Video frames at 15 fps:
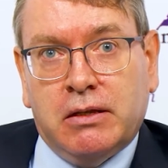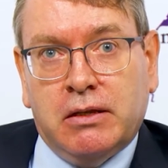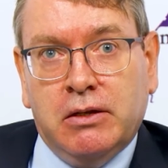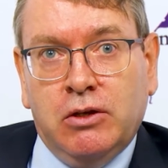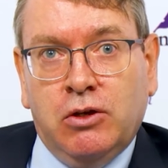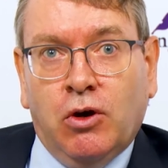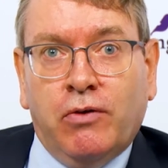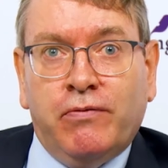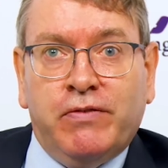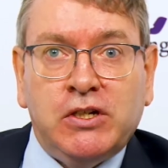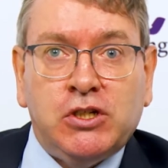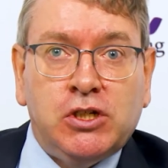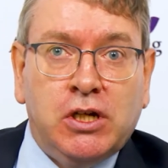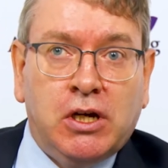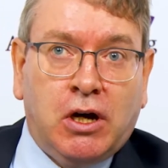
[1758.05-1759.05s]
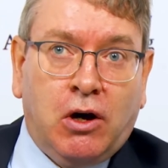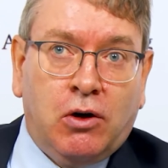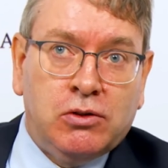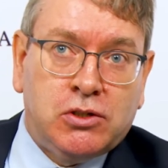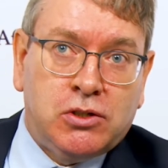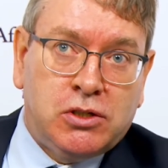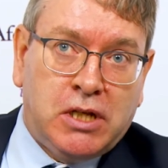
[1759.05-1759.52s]
your vision
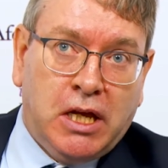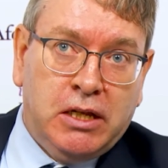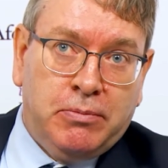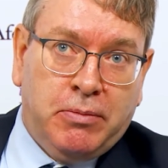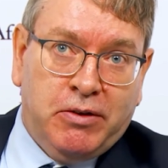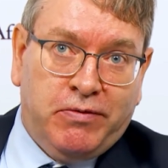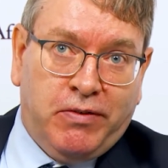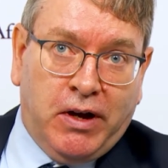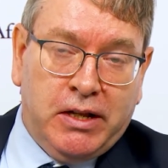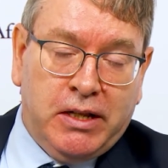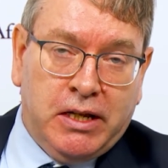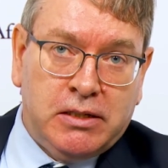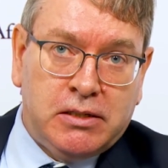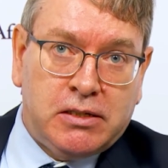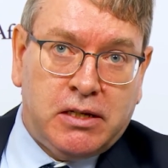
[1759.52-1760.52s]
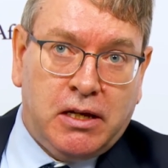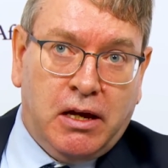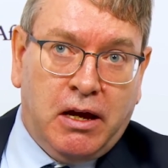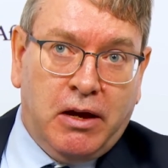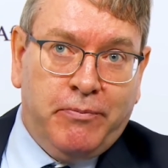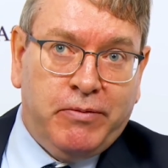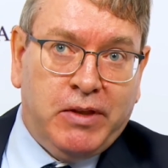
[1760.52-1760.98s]
around sustainable finance.
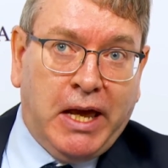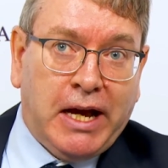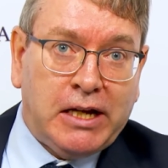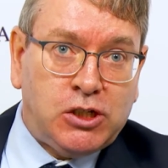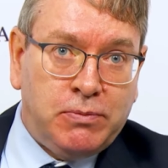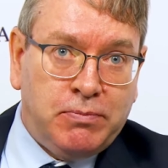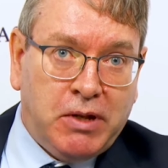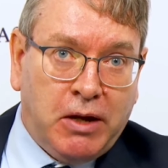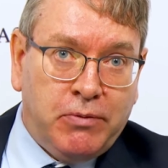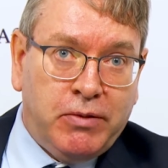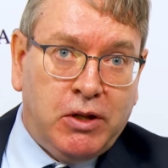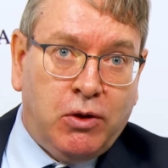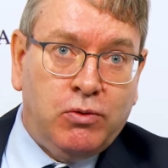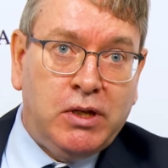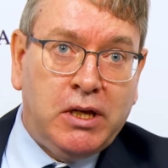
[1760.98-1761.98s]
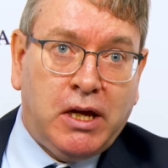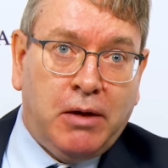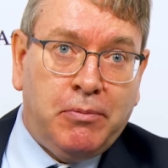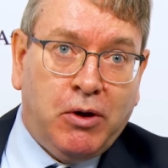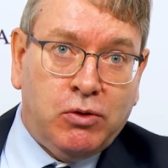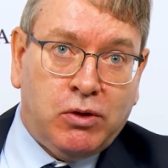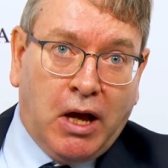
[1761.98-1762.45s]
Um, the action plan will only
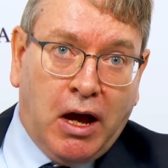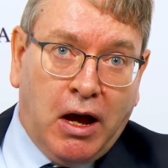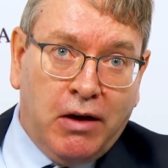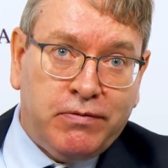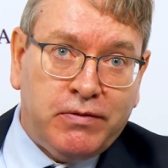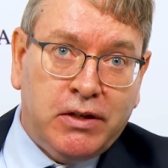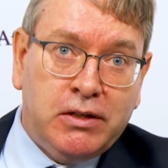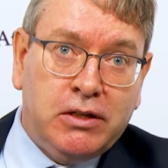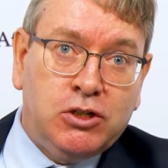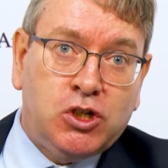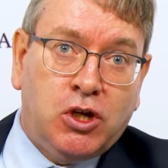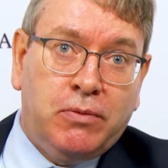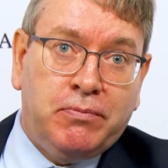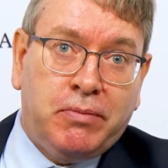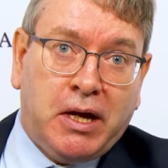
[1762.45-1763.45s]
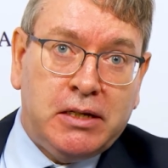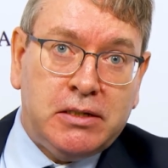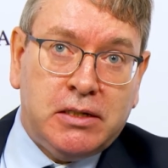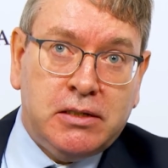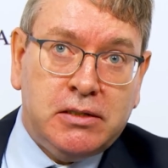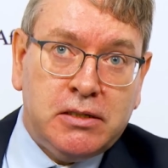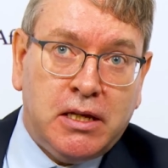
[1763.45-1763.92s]
come out after the German
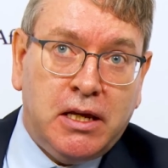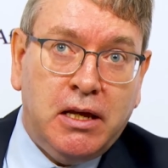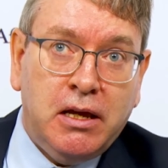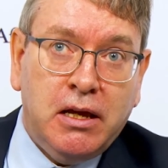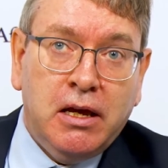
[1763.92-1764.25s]
presidency,